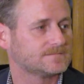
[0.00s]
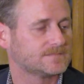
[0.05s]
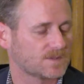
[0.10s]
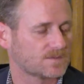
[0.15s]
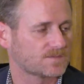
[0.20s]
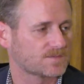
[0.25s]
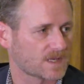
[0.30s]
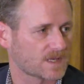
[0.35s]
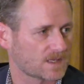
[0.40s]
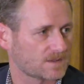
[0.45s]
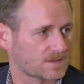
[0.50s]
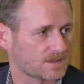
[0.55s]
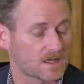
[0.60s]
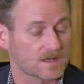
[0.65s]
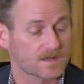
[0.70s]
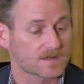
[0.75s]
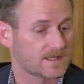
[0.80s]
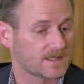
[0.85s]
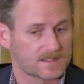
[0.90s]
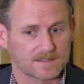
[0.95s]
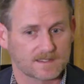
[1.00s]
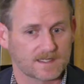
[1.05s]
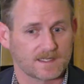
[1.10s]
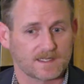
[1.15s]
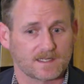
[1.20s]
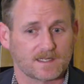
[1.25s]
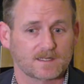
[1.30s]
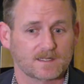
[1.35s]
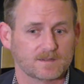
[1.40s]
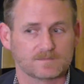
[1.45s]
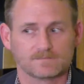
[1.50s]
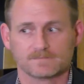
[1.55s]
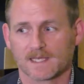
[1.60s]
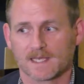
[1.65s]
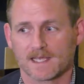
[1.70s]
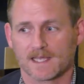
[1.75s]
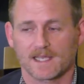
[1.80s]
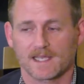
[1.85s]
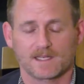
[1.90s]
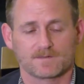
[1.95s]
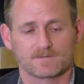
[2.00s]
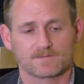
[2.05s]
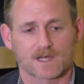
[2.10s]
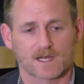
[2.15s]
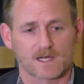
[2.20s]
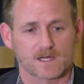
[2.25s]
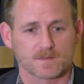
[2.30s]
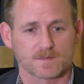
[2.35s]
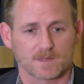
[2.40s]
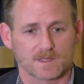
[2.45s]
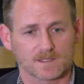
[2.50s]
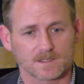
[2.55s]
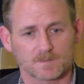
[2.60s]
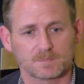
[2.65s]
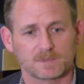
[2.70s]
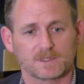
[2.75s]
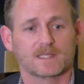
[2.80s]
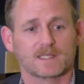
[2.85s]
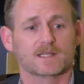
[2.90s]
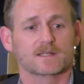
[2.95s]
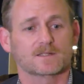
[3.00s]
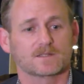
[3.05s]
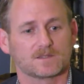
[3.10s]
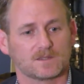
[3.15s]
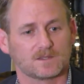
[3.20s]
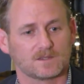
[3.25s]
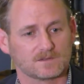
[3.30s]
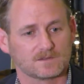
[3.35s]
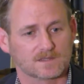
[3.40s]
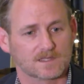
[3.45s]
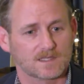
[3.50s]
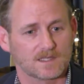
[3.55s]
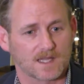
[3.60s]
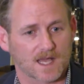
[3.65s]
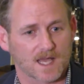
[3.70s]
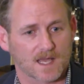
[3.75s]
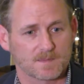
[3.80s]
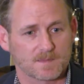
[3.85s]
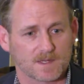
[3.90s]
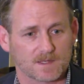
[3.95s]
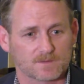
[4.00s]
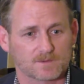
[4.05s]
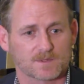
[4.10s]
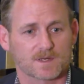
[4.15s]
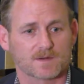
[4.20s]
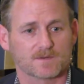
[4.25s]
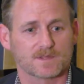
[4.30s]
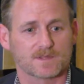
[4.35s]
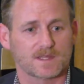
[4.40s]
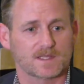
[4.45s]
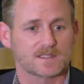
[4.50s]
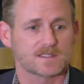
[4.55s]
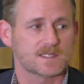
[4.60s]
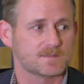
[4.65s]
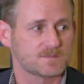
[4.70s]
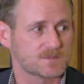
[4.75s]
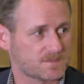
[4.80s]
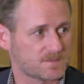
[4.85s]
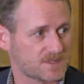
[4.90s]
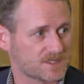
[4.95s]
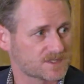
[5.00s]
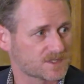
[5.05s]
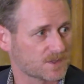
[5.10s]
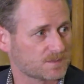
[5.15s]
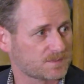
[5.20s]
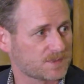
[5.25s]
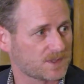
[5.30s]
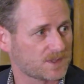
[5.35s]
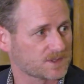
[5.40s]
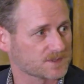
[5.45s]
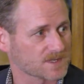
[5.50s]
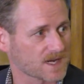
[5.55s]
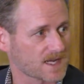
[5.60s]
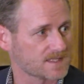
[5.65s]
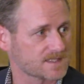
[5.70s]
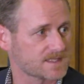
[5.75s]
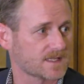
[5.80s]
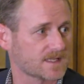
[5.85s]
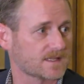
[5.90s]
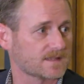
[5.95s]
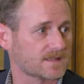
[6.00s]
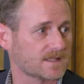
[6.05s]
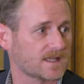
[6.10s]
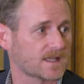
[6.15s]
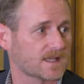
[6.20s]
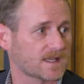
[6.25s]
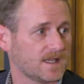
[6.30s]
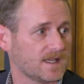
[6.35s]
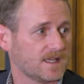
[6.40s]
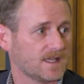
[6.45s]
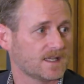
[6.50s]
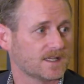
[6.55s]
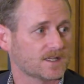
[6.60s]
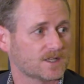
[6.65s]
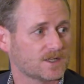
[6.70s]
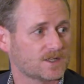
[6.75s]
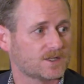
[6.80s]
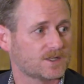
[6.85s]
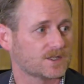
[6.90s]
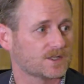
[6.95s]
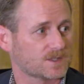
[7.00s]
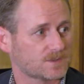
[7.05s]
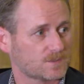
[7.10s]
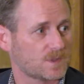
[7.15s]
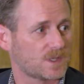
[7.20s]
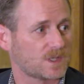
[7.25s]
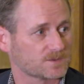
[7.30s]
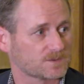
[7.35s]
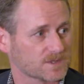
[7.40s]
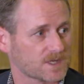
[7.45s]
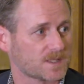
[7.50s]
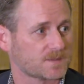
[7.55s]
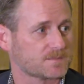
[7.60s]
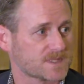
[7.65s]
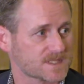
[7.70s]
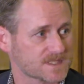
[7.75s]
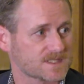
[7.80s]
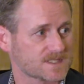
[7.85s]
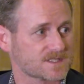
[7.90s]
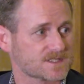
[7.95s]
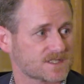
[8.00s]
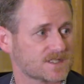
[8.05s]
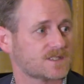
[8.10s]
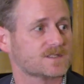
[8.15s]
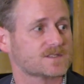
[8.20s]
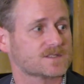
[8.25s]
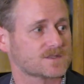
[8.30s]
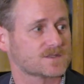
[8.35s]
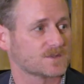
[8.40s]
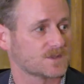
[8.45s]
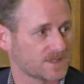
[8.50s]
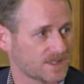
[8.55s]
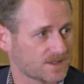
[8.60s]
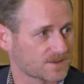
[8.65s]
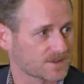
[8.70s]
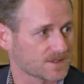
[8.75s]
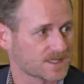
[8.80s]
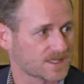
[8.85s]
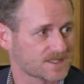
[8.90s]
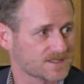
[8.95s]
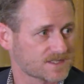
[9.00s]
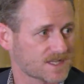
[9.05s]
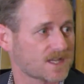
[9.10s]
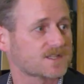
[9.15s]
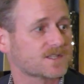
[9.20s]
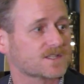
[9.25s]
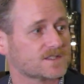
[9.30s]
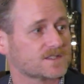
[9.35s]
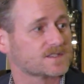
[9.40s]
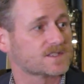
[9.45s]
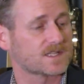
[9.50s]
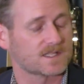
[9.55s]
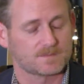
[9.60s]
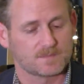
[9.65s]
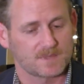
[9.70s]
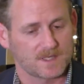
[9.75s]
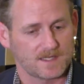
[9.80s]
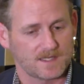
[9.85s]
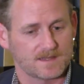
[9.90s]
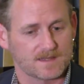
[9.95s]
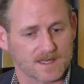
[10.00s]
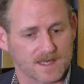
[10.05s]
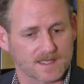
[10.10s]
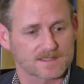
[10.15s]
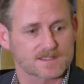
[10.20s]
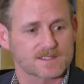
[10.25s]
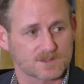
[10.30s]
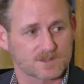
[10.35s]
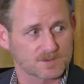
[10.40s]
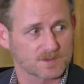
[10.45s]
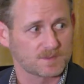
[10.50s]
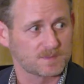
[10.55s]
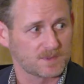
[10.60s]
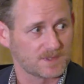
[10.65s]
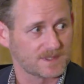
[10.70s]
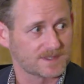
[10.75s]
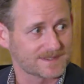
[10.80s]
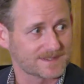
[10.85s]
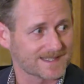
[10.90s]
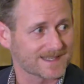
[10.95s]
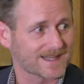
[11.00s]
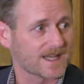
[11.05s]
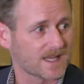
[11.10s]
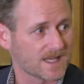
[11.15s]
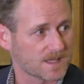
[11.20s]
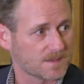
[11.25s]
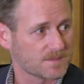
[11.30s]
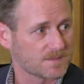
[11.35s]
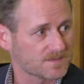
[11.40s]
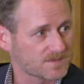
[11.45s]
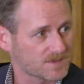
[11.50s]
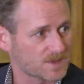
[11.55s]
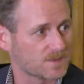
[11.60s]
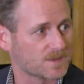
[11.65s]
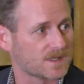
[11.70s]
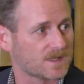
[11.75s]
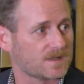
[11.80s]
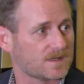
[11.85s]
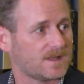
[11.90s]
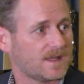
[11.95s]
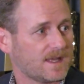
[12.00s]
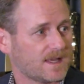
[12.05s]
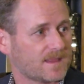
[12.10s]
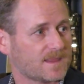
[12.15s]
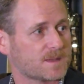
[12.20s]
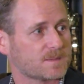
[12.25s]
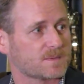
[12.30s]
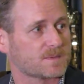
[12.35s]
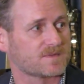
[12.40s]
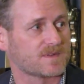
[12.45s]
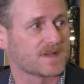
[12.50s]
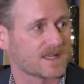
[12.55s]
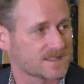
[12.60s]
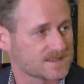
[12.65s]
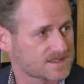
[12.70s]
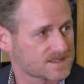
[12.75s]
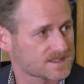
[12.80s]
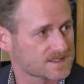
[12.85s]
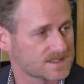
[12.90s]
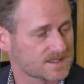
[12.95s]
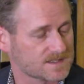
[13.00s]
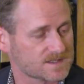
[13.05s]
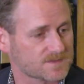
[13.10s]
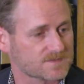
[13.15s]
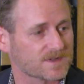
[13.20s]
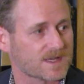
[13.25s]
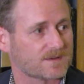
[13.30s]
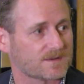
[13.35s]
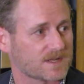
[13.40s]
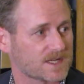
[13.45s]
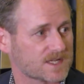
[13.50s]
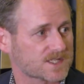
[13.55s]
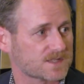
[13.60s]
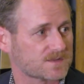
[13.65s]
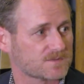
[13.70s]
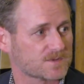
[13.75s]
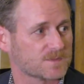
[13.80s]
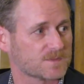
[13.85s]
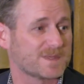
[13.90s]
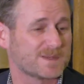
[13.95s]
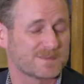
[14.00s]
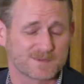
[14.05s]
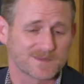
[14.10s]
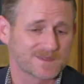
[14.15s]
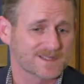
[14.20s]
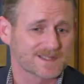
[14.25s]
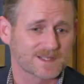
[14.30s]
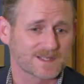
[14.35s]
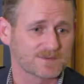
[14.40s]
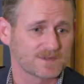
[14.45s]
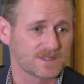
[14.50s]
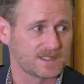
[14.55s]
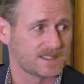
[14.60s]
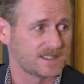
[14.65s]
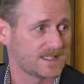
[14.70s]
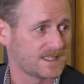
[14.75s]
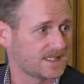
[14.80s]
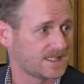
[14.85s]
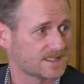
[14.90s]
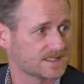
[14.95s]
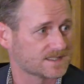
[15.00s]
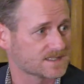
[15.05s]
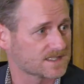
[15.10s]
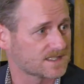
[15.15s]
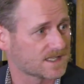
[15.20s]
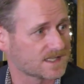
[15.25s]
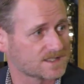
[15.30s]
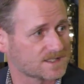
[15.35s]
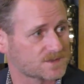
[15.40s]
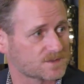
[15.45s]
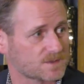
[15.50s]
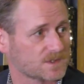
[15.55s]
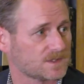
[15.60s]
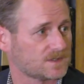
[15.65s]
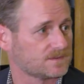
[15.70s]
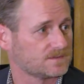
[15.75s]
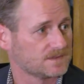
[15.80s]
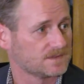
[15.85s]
They'll follow along in an environment, a political climate where everything seems to be so polarizing. I think good, well-run businesses and organizations can be that central point, that hub, if you will, that provides a sense of foundation for people that they really need in today's world.